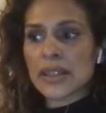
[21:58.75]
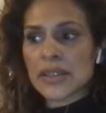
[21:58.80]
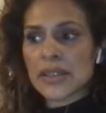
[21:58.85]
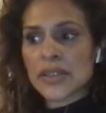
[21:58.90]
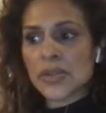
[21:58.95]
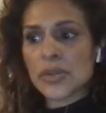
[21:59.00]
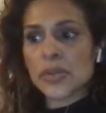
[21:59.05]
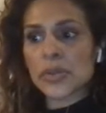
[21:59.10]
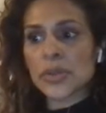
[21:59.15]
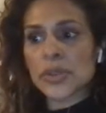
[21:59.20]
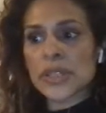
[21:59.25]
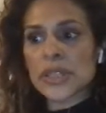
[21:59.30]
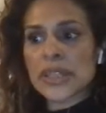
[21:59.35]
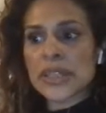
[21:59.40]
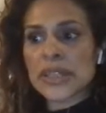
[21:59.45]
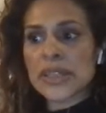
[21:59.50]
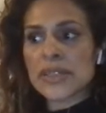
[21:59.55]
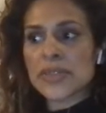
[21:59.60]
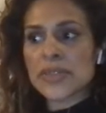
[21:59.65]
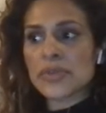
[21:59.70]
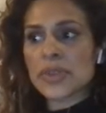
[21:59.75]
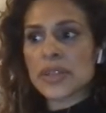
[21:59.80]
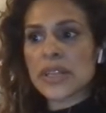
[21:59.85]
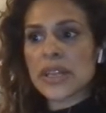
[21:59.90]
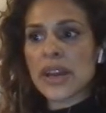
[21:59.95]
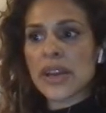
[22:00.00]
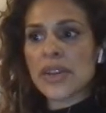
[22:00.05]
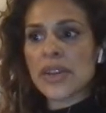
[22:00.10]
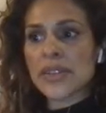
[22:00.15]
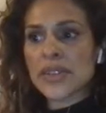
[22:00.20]
schooled in, is
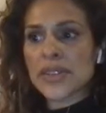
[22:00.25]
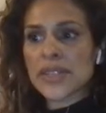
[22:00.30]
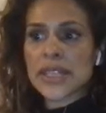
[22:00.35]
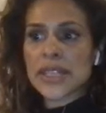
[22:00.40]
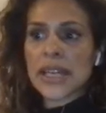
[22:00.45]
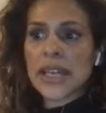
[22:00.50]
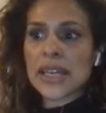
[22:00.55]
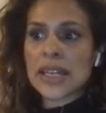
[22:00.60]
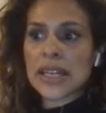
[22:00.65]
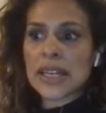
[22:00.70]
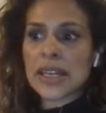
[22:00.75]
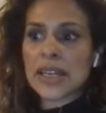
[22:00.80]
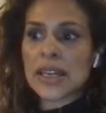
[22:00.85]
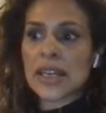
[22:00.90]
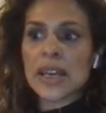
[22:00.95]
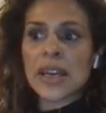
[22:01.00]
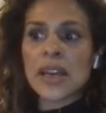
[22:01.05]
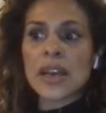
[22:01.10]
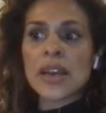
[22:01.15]
really understanding,